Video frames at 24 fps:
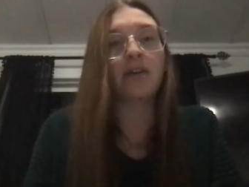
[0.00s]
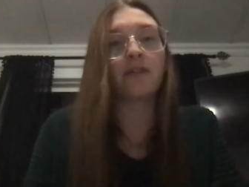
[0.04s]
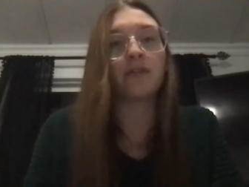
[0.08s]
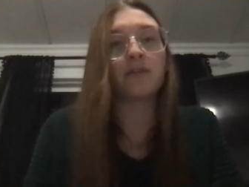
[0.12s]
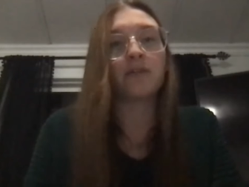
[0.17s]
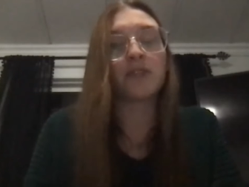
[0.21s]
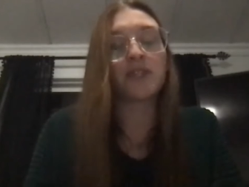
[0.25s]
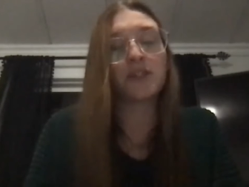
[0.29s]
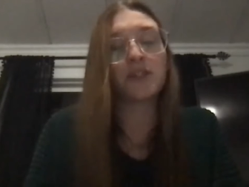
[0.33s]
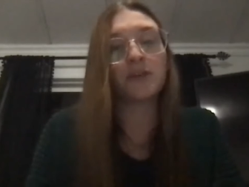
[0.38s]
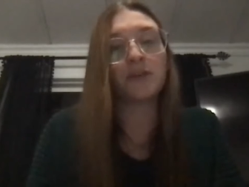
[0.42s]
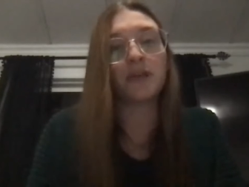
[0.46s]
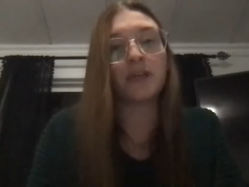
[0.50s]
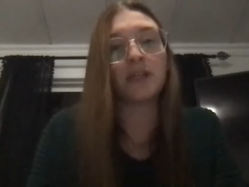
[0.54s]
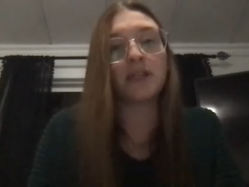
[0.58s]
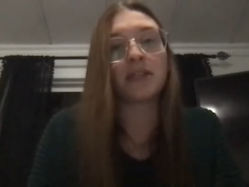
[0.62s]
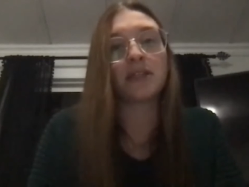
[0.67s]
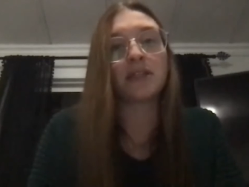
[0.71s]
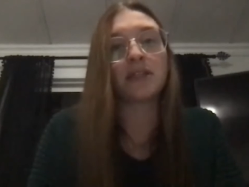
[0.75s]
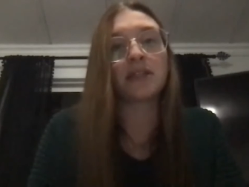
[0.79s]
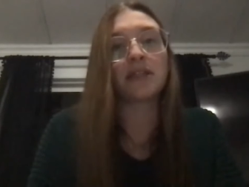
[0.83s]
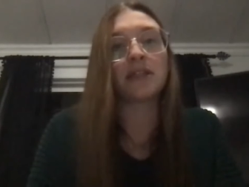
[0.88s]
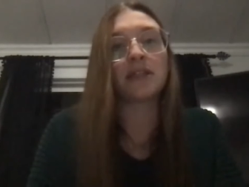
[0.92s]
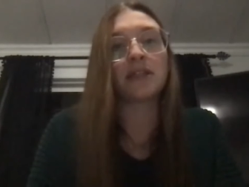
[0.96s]
from
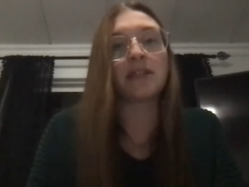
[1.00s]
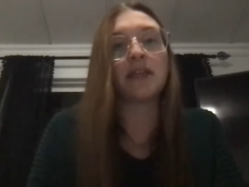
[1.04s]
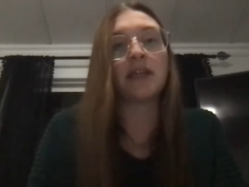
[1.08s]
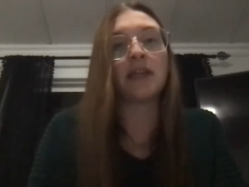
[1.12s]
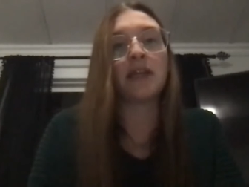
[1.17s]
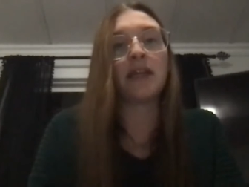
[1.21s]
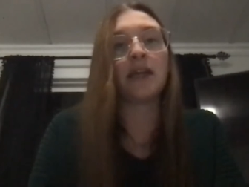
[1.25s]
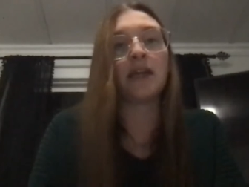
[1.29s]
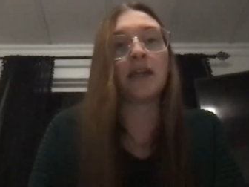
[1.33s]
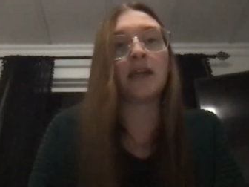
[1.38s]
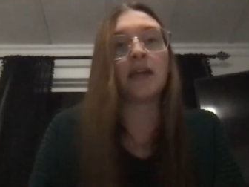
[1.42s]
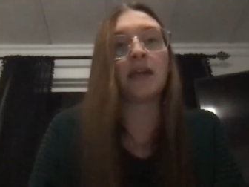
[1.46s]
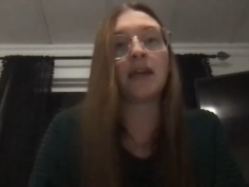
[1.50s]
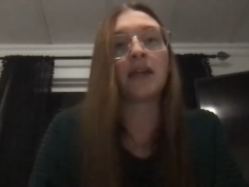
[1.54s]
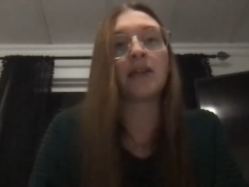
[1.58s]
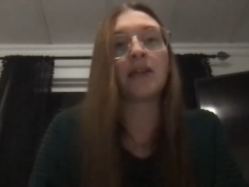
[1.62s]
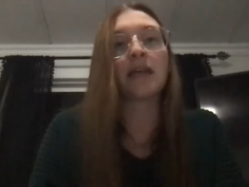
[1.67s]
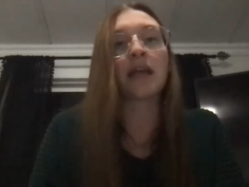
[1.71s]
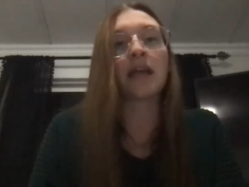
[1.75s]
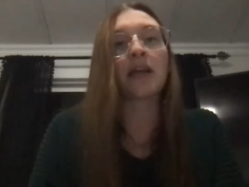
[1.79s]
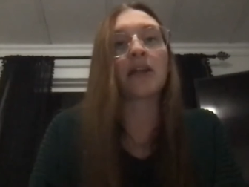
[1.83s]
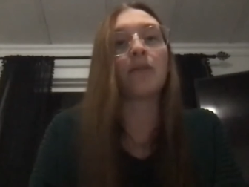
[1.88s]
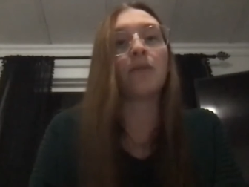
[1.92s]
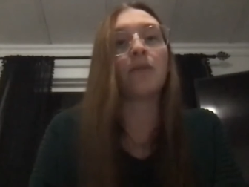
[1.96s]
students to see
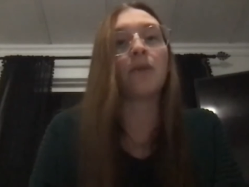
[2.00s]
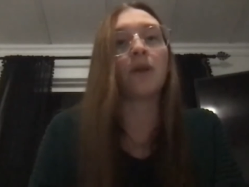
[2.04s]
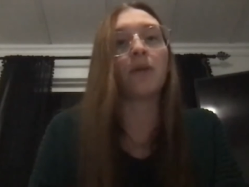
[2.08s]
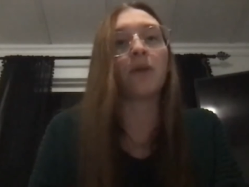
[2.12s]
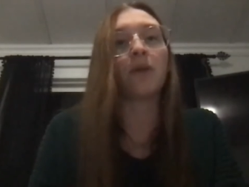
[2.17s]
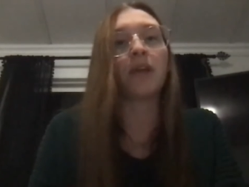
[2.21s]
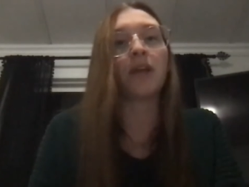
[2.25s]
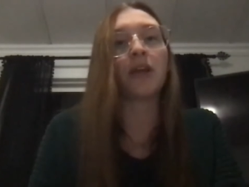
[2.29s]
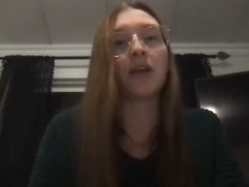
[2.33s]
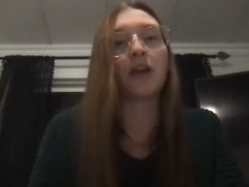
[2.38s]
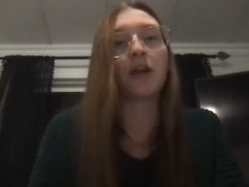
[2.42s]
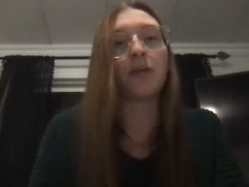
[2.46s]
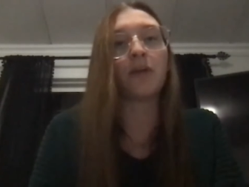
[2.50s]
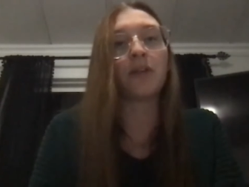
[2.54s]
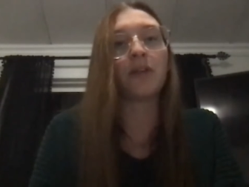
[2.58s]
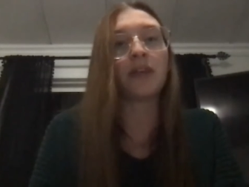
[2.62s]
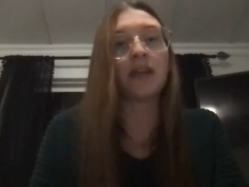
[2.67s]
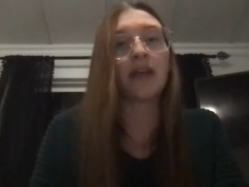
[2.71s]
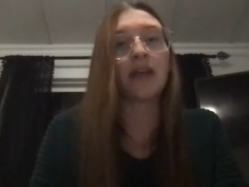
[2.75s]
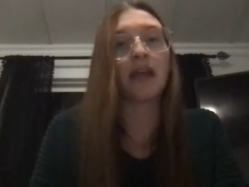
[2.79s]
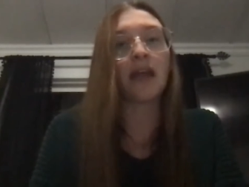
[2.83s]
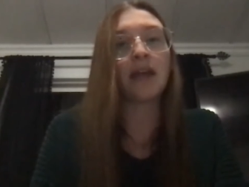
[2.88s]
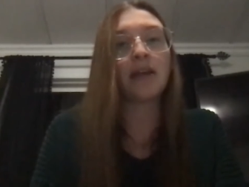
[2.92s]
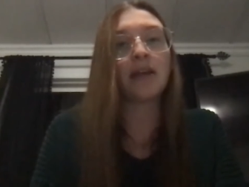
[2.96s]
exactly where we could go with
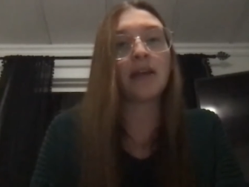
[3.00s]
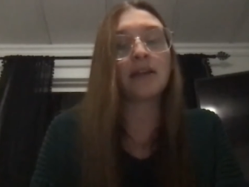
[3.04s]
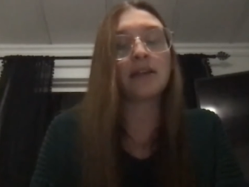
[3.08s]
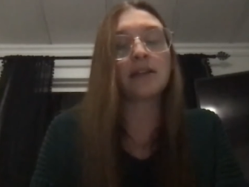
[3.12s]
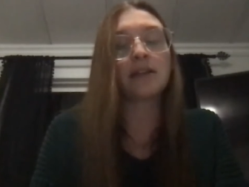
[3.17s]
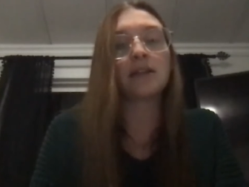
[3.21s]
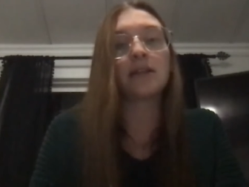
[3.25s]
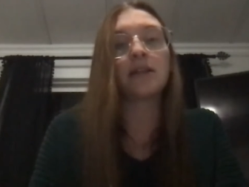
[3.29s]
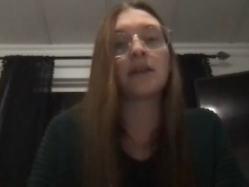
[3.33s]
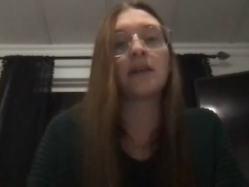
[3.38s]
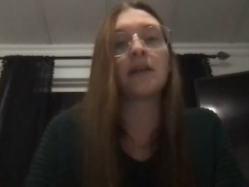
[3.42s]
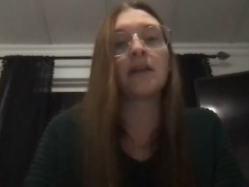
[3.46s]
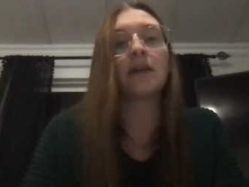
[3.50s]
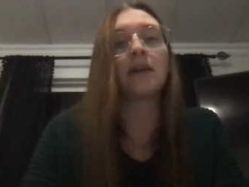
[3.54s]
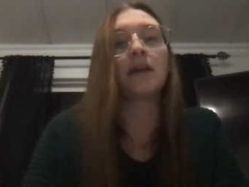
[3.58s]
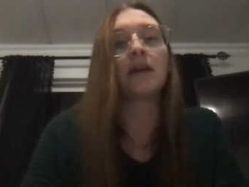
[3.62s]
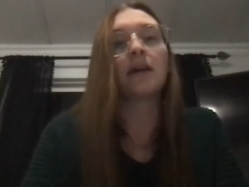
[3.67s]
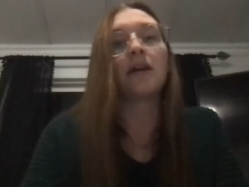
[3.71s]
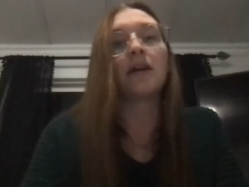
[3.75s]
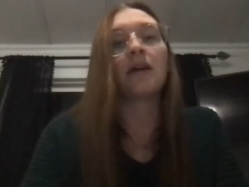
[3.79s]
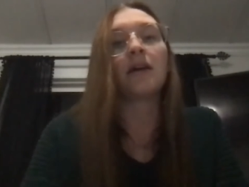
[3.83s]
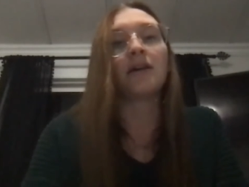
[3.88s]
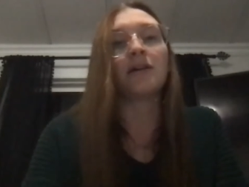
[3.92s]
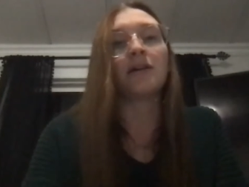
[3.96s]
it next
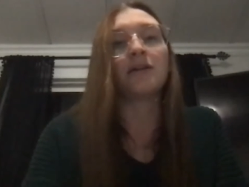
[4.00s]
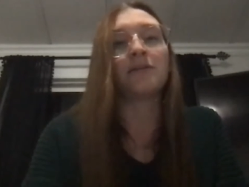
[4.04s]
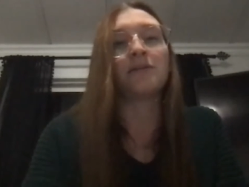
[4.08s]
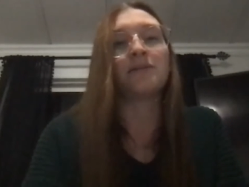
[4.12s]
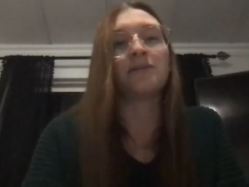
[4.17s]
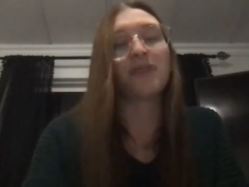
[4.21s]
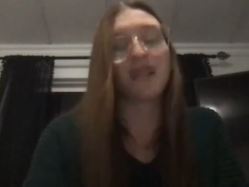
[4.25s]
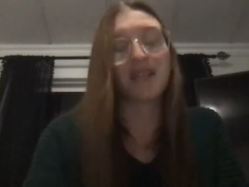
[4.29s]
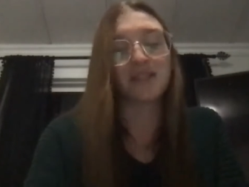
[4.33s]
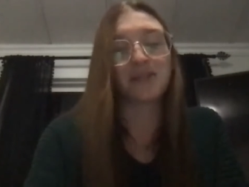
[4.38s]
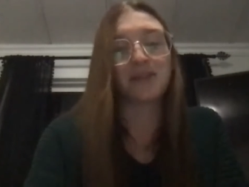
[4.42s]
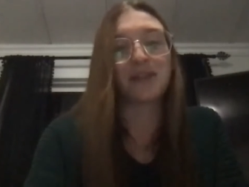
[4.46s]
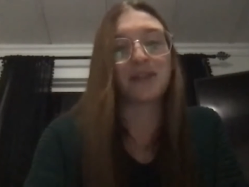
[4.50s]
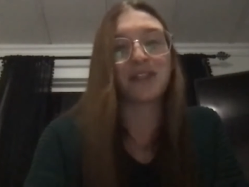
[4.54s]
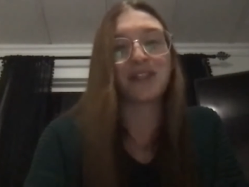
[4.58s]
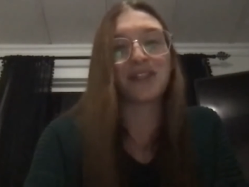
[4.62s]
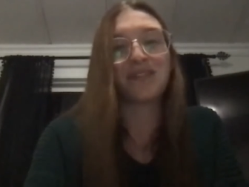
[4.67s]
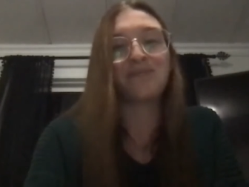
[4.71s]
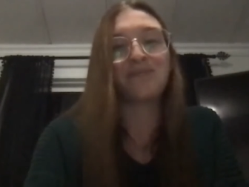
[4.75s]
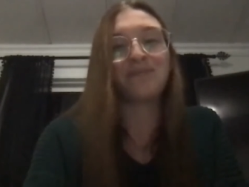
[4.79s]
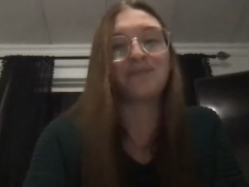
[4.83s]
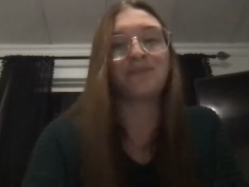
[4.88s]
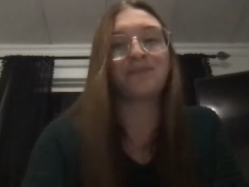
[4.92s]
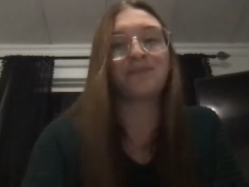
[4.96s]
um, next
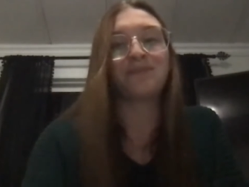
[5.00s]
question